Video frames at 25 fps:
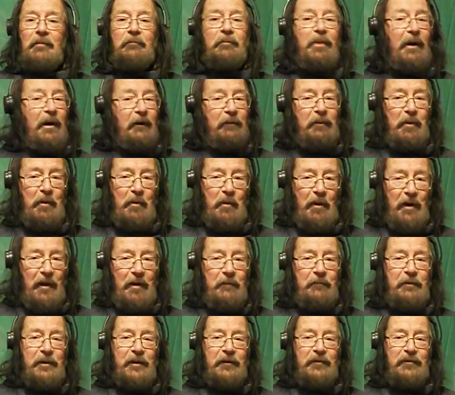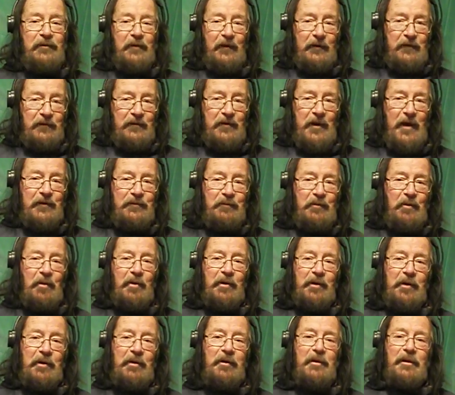But if you want to be
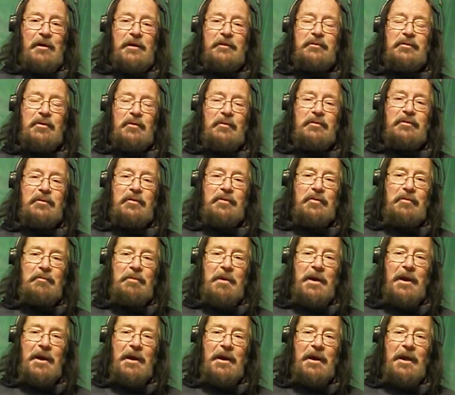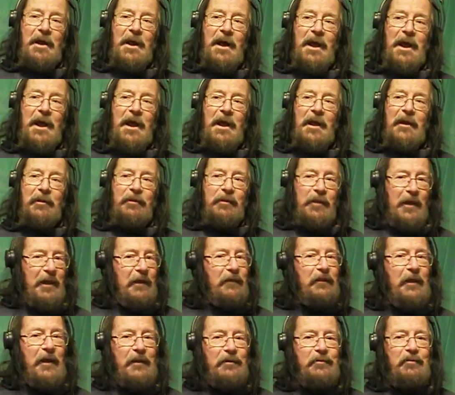successful here on YouTube, I
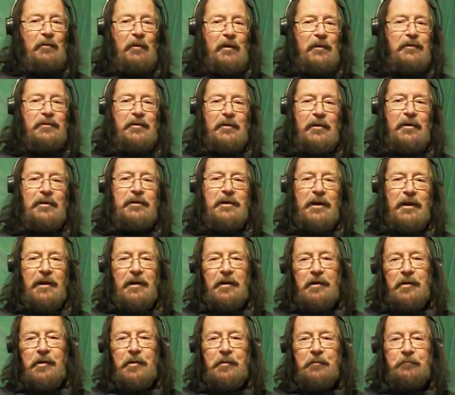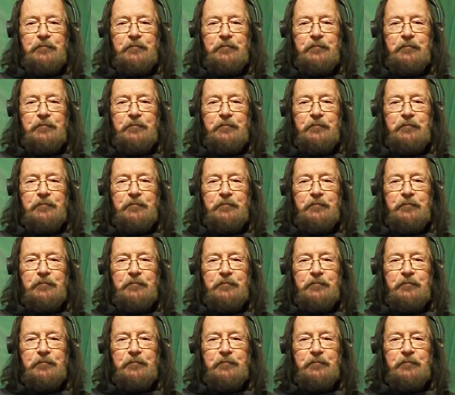think that's what it's going to take.